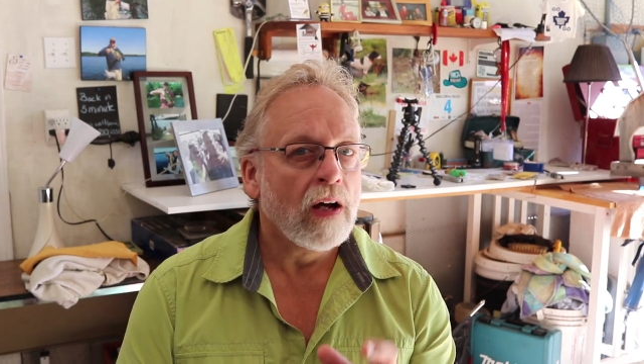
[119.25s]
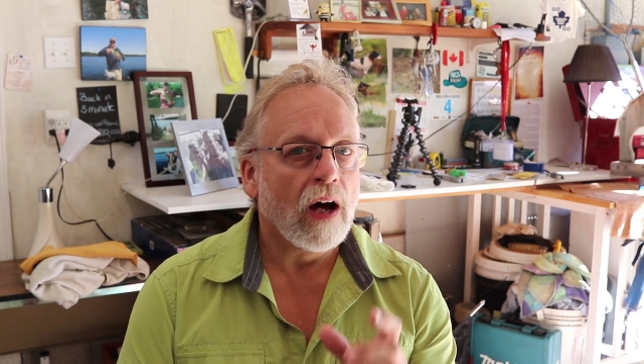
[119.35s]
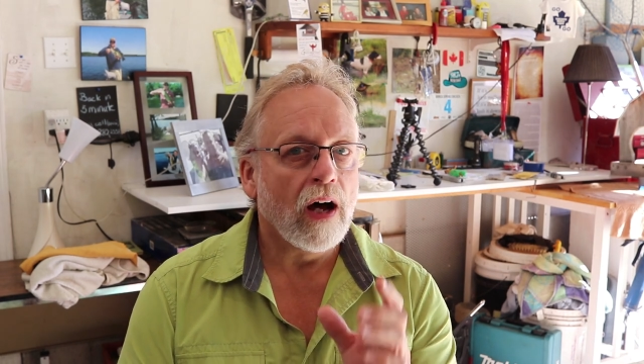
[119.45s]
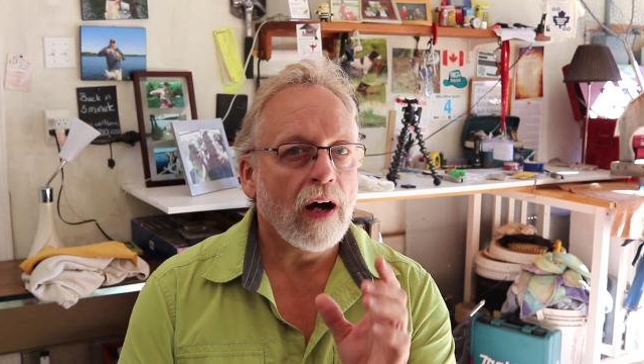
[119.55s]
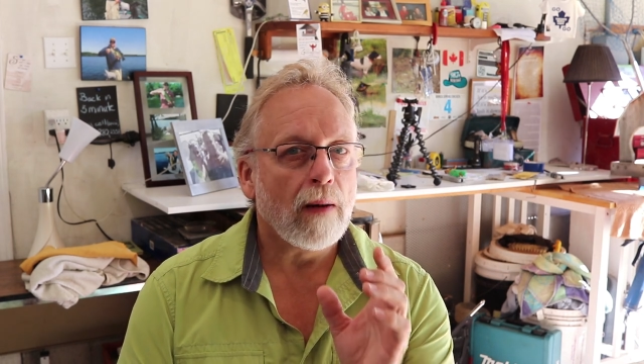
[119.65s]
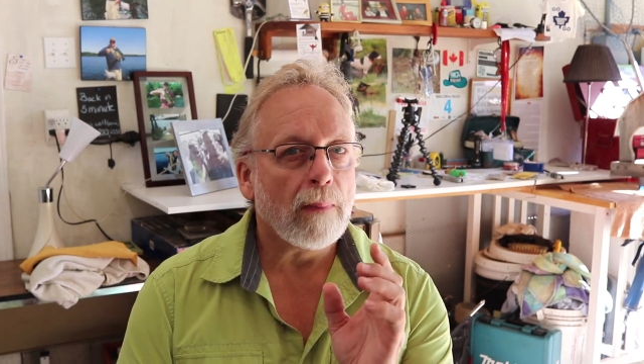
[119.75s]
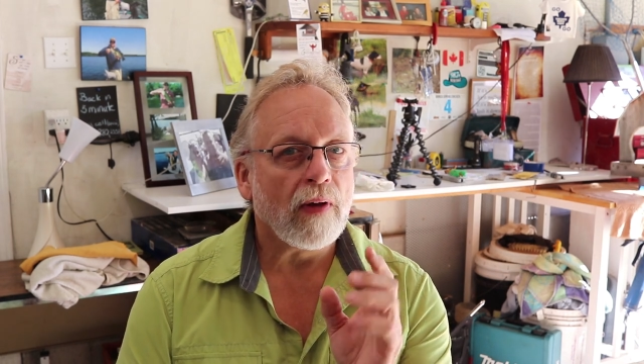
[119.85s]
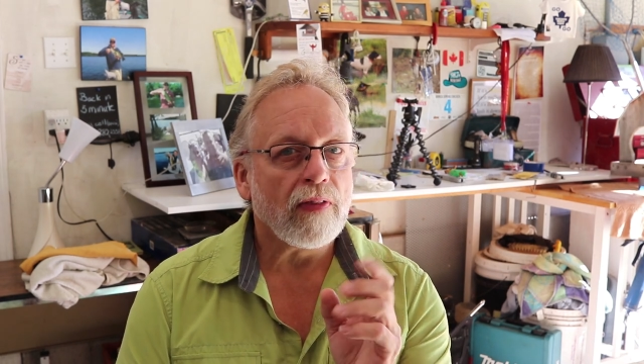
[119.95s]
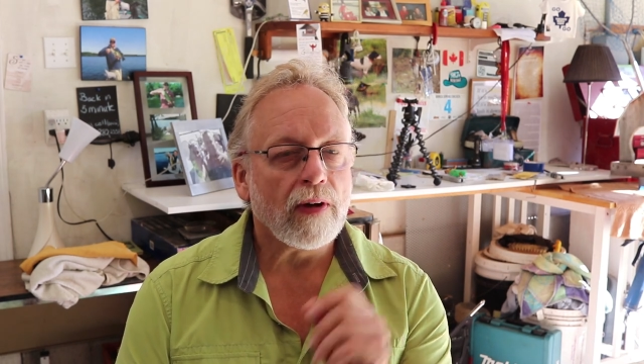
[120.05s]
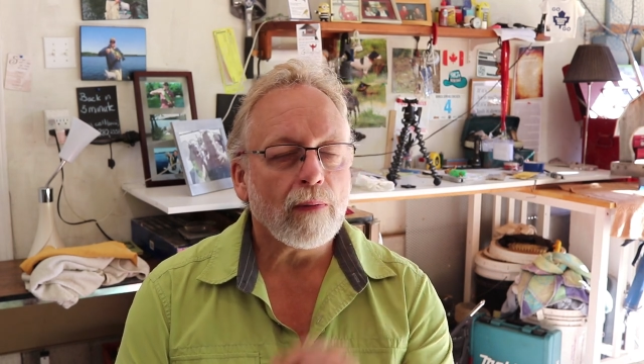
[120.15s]

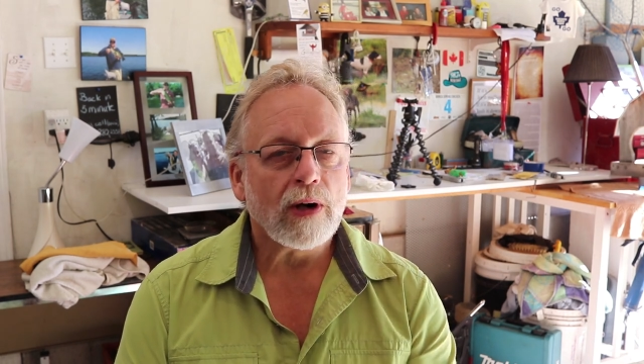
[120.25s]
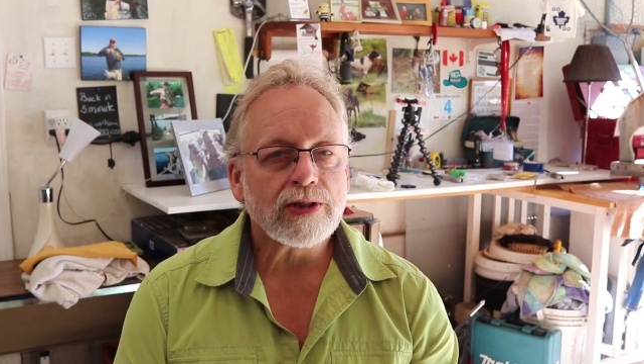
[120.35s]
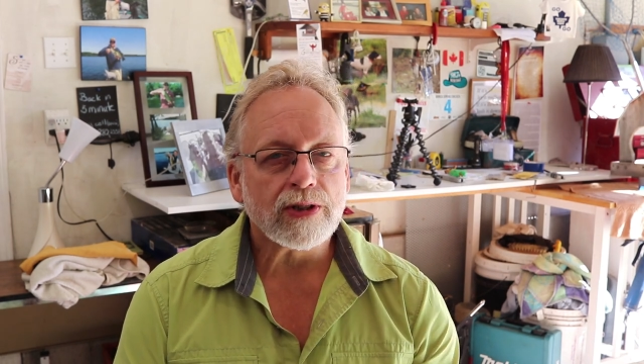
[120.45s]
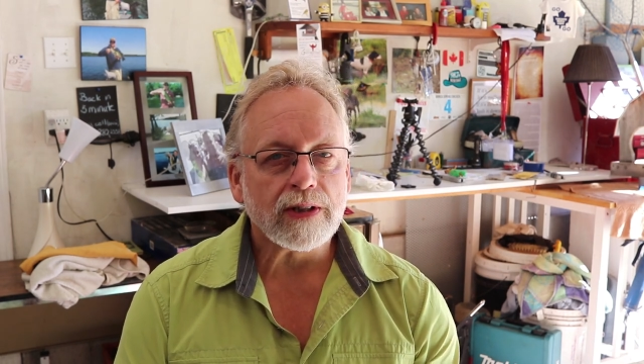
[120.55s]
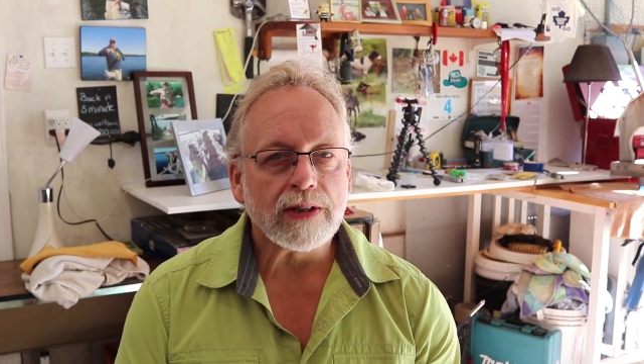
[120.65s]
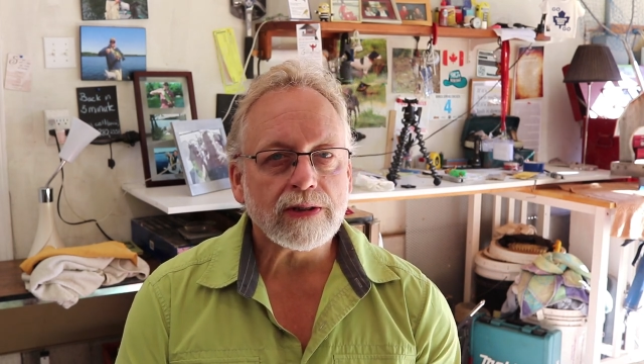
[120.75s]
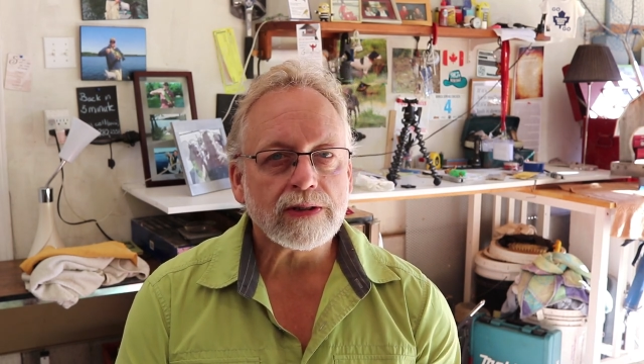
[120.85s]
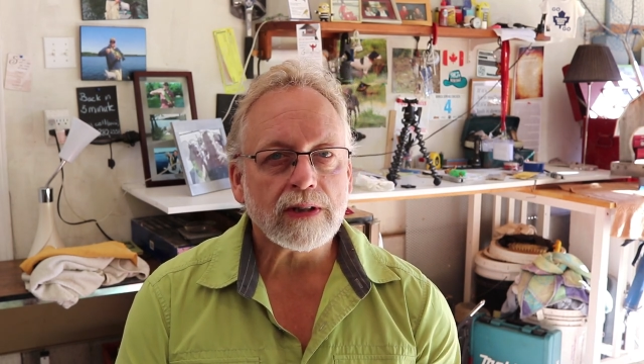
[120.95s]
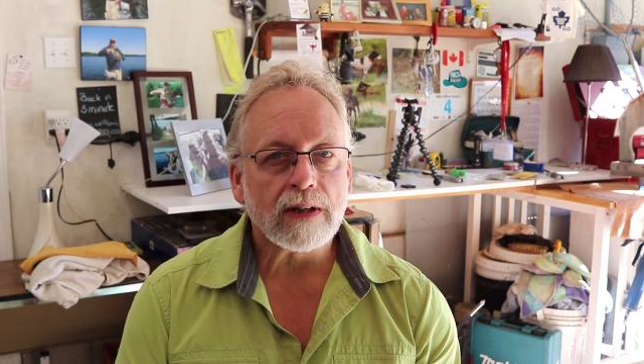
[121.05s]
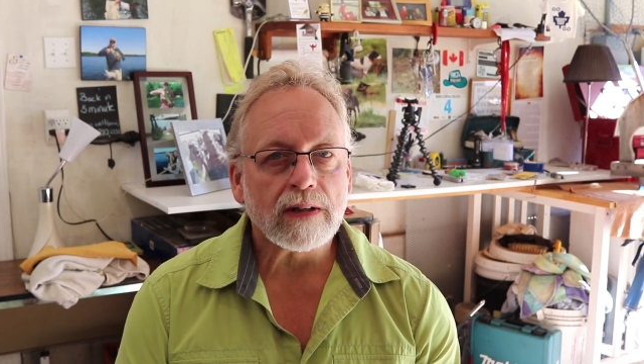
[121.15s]
But the western
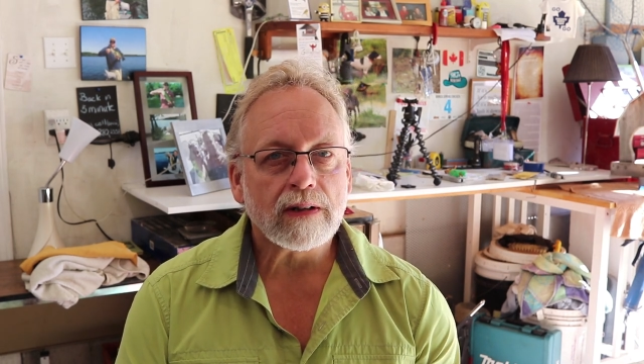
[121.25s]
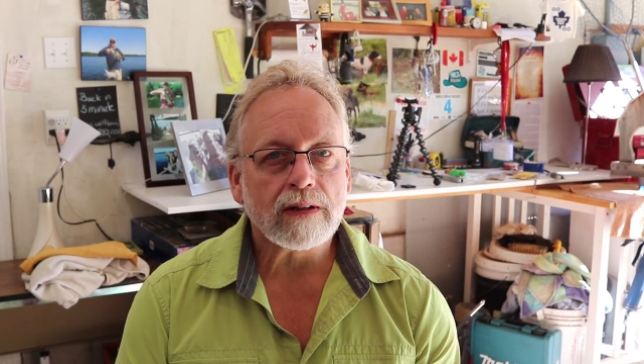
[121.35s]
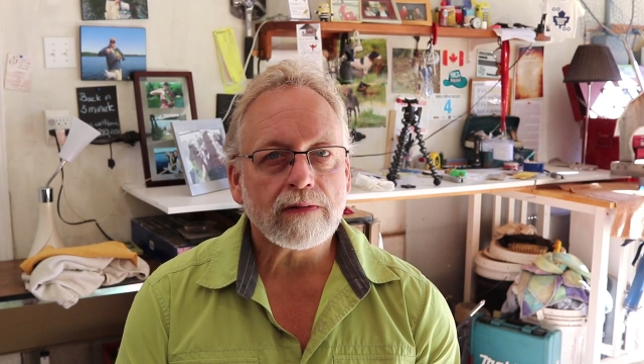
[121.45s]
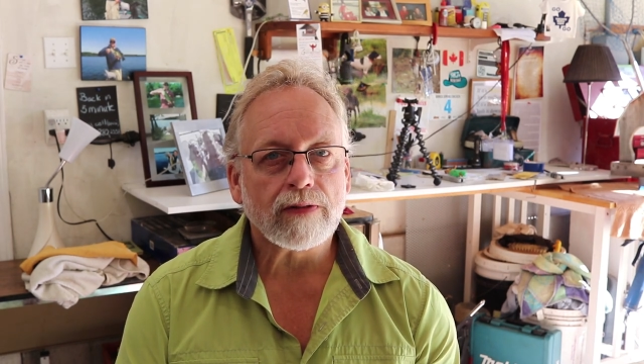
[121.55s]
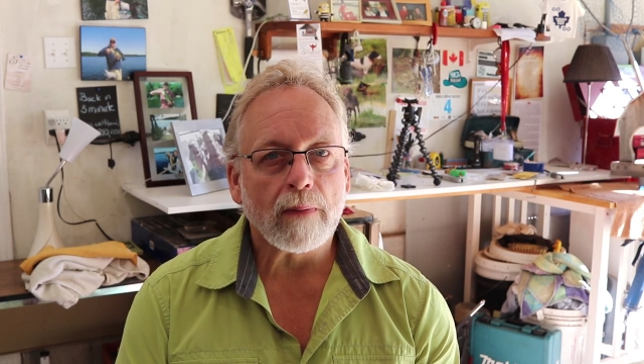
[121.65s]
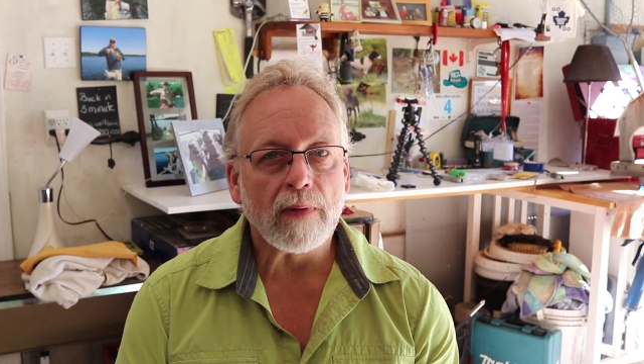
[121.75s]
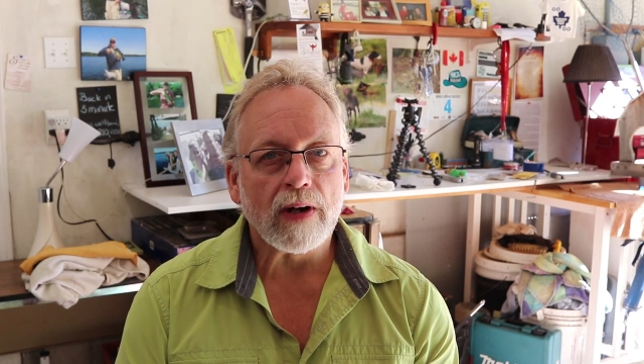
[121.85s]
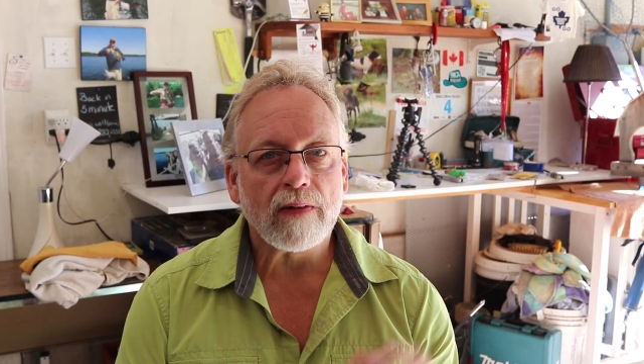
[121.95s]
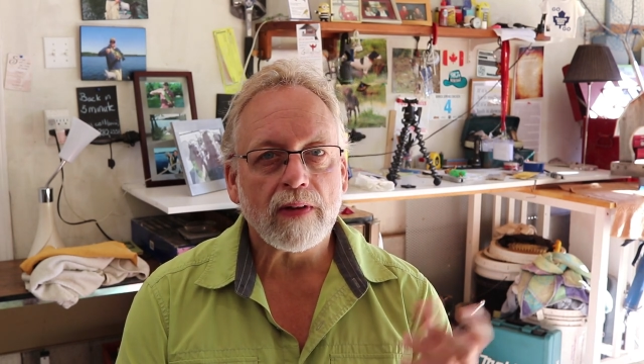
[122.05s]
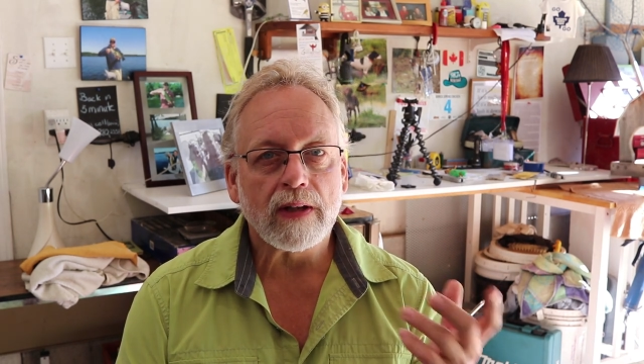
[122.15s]
is from
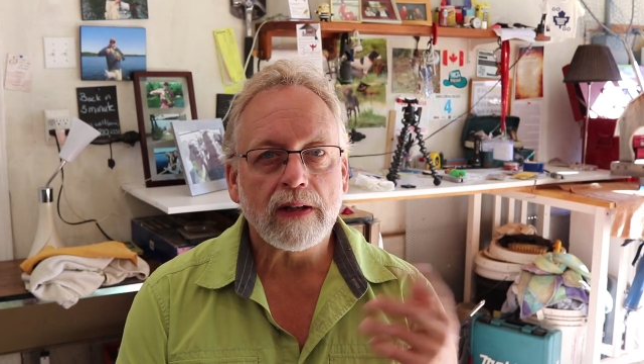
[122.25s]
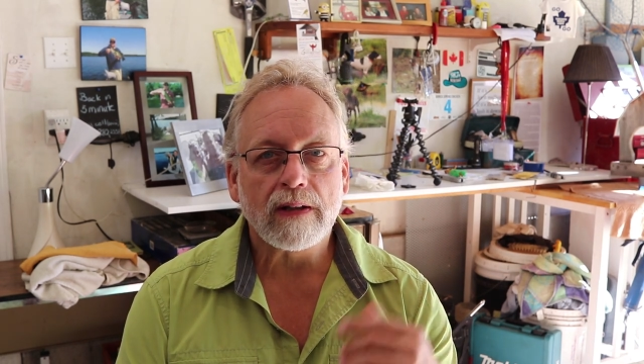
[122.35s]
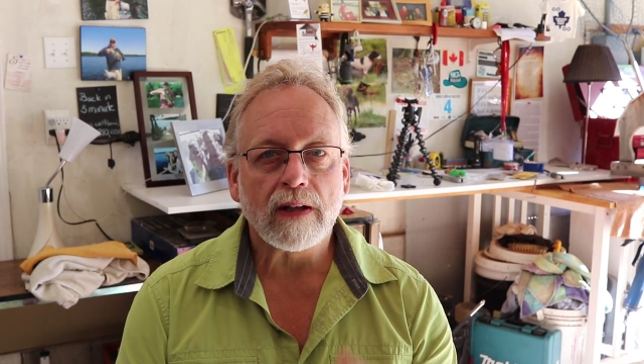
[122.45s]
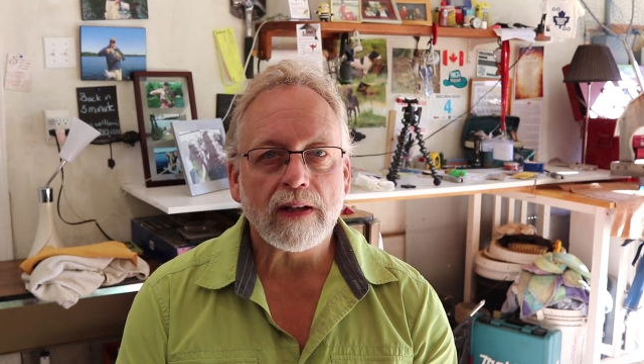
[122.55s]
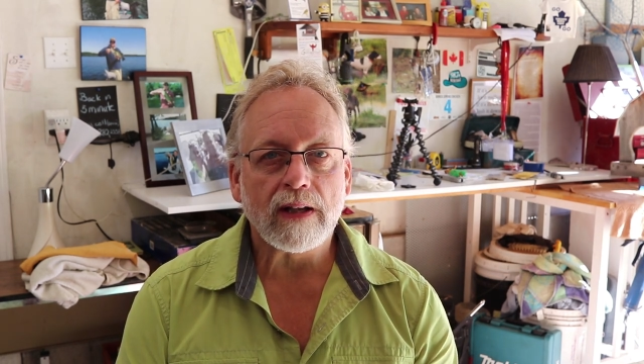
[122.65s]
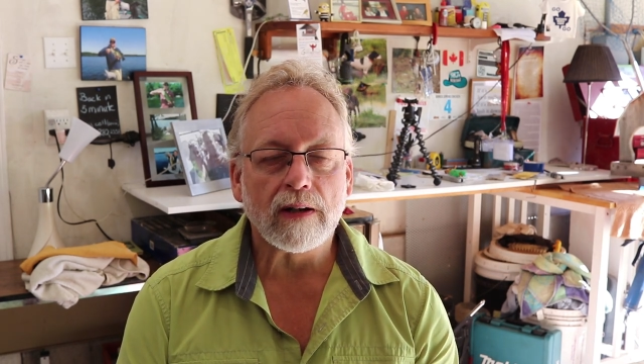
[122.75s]
there, and they